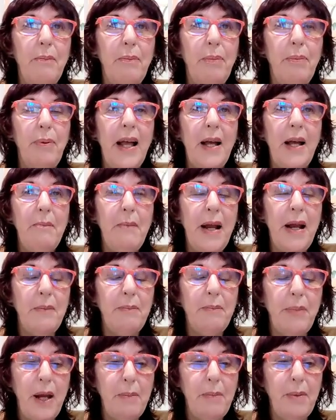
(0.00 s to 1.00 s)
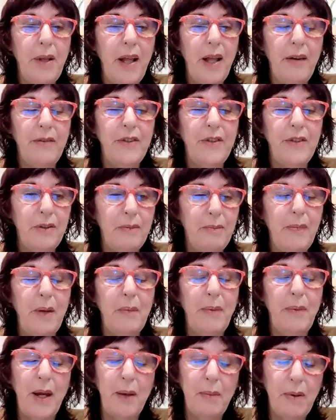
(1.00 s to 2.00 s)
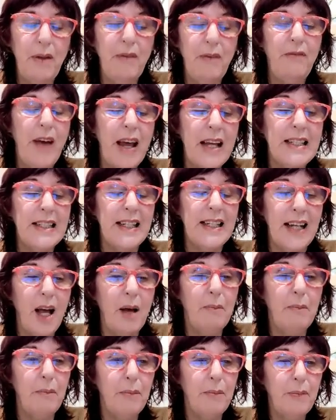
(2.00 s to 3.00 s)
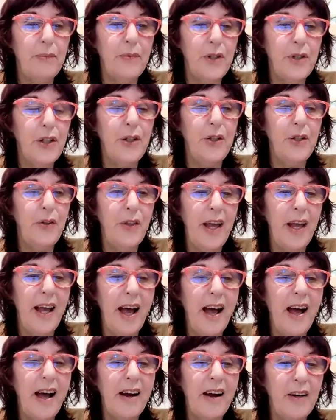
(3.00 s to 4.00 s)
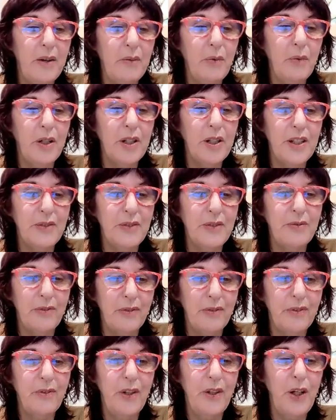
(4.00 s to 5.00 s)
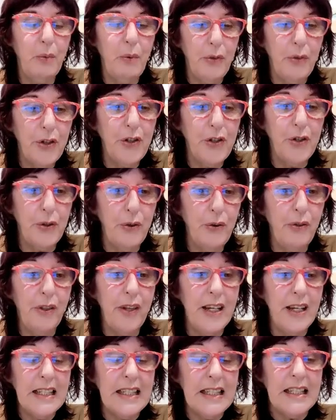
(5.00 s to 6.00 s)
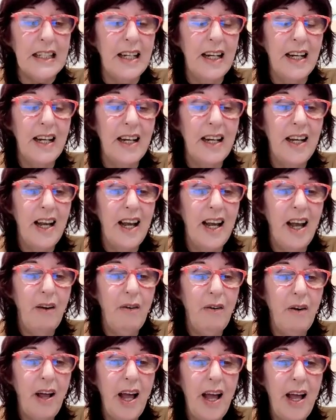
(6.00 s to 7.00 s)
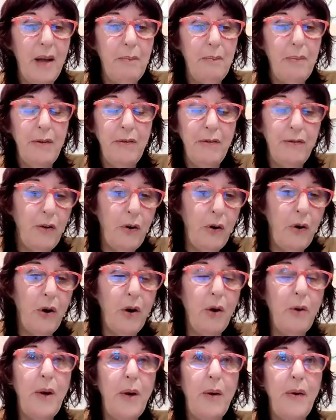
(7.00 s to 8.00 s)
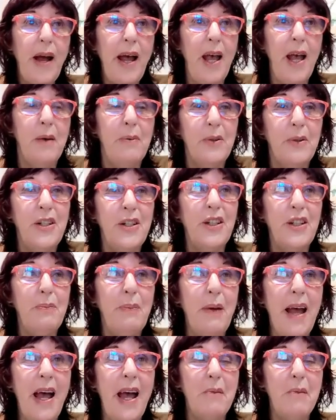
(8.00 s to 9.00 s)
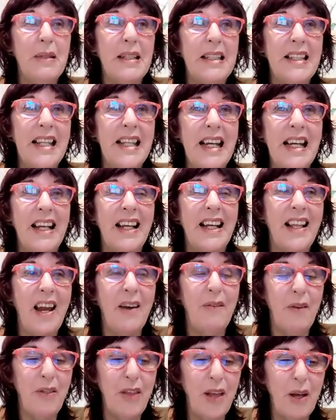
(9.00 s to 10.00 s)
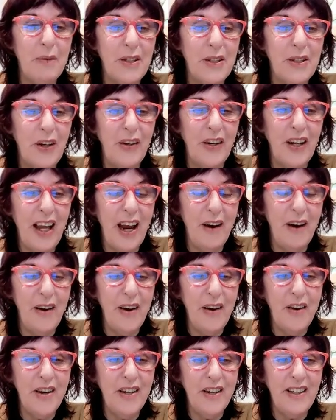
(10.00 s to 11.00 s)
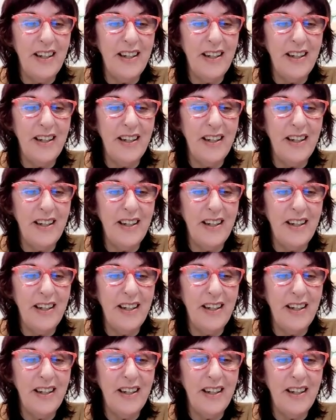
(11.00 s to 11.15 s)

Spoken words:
meant people are facing up to who they are and what the truth is. Before, we were able to perhaps think everything was going to carry on